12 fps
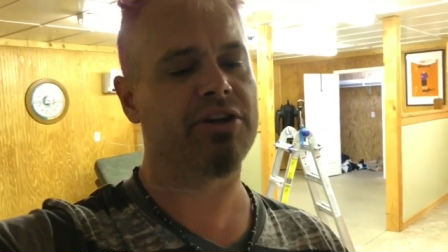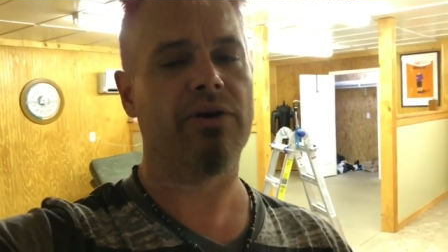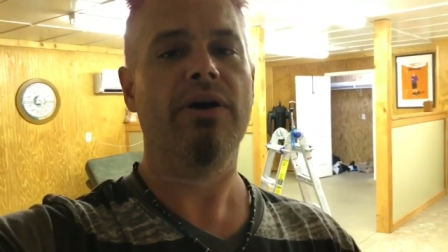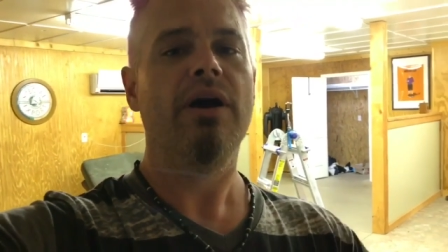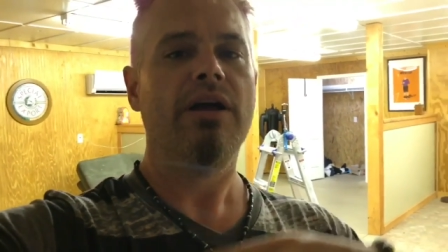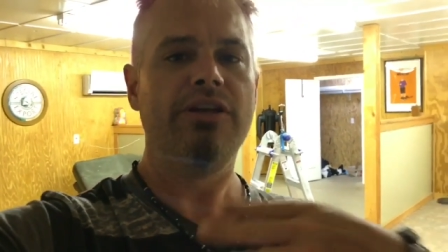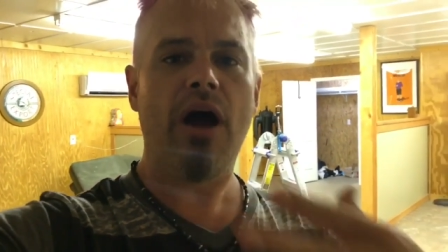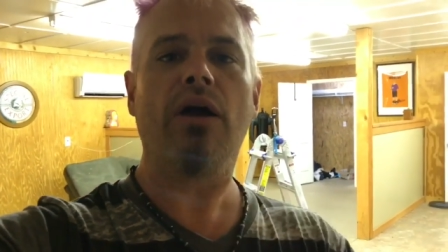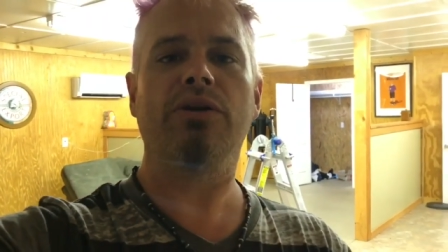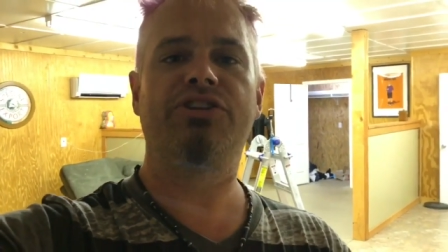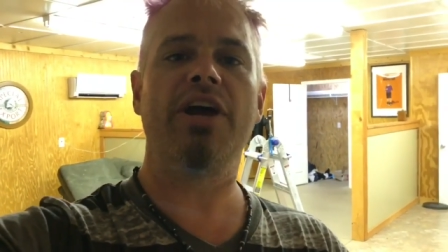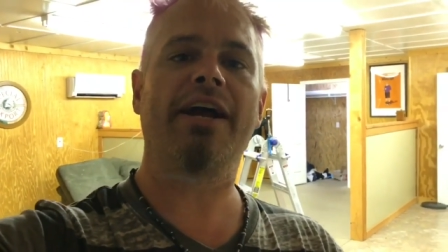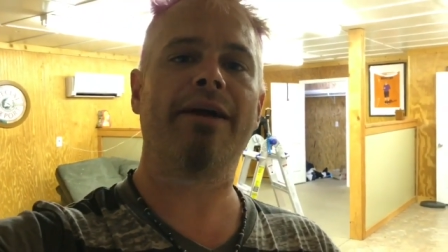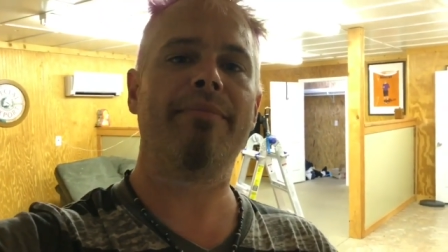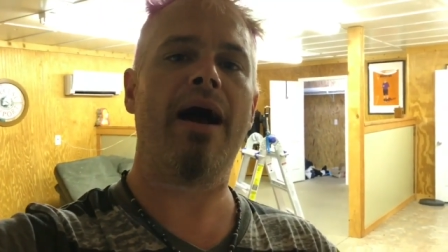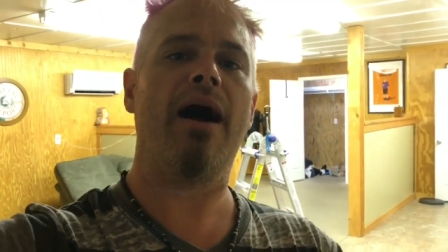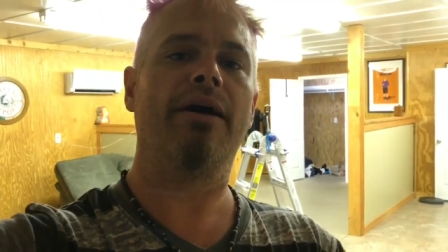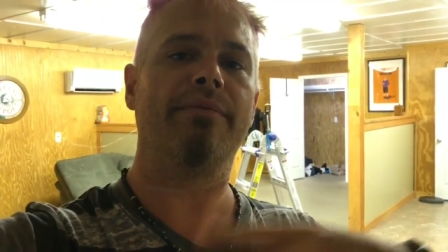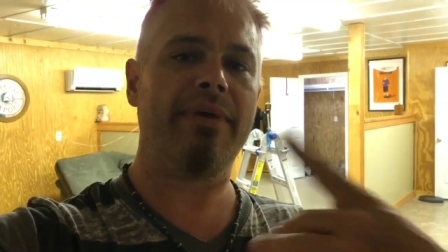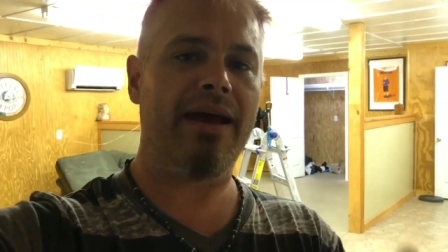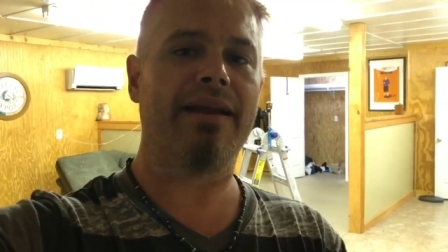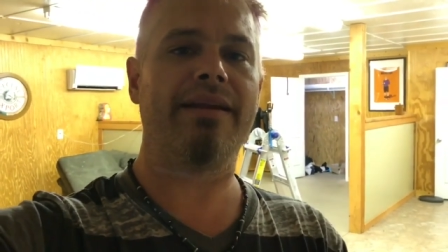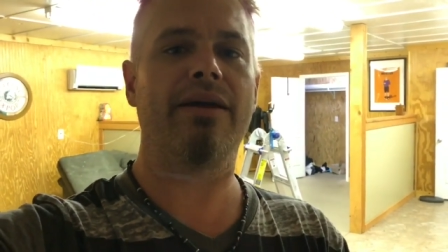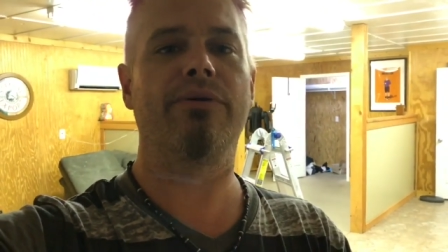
So y'all go check him out, man.